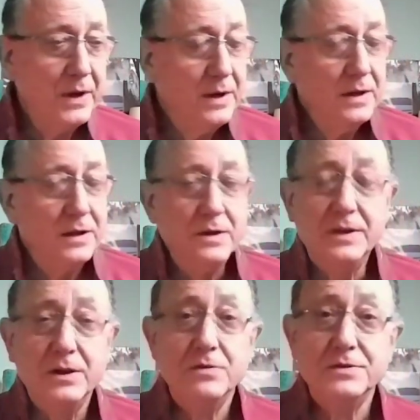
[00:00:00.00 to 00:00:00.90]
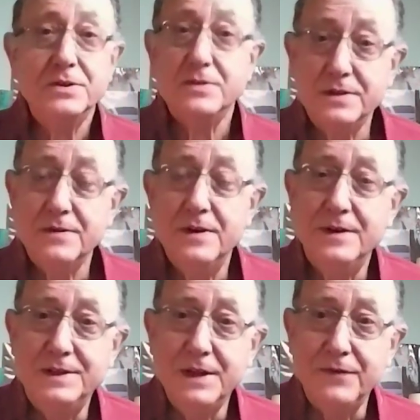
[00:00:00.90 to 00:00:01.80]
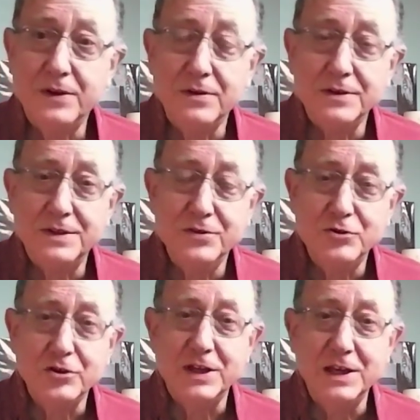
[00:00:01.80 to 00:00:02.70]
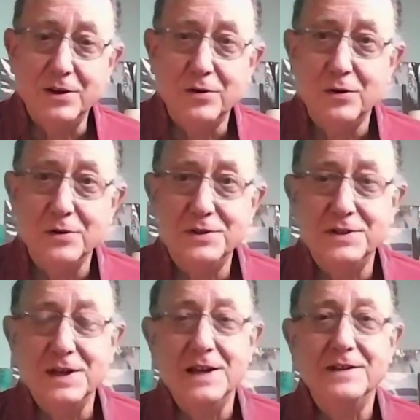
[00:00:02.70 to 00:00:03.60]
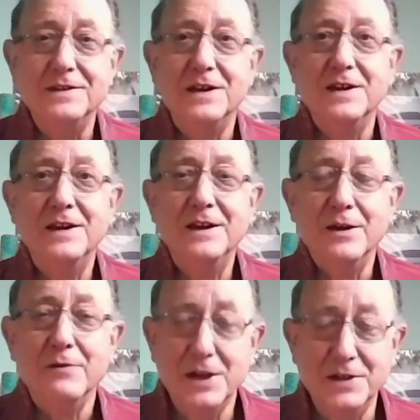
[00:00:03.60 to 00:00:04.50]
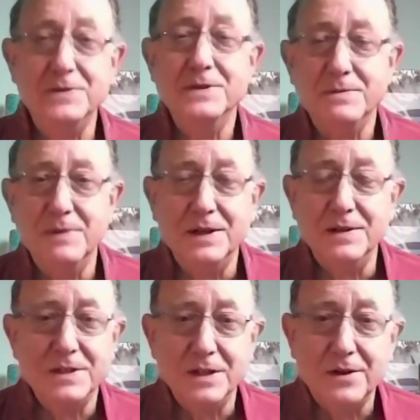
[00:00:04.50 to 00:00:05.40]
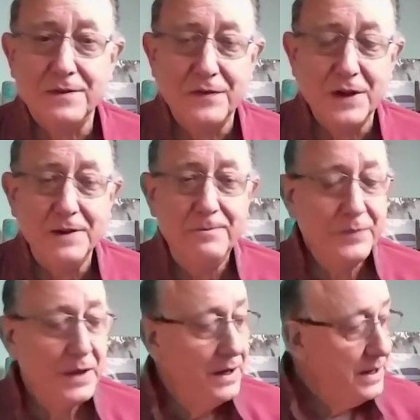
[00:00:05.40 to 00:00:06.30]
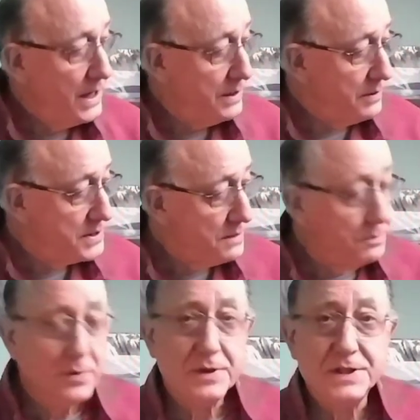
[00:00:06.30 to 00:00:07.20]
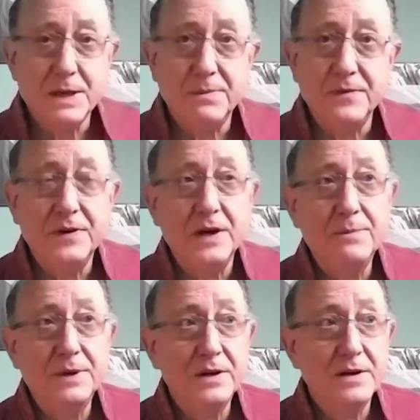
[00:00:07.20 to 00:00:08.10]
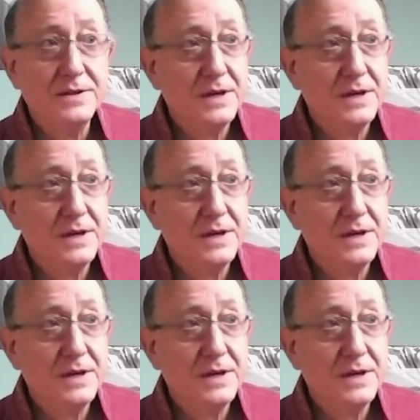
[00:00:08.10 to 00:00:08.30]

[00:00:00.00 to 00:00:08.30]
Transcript: learning all sorts of difficult and tricky chords and arrangements, but it's a lot of fun. Anyway, so I bought this amplifier because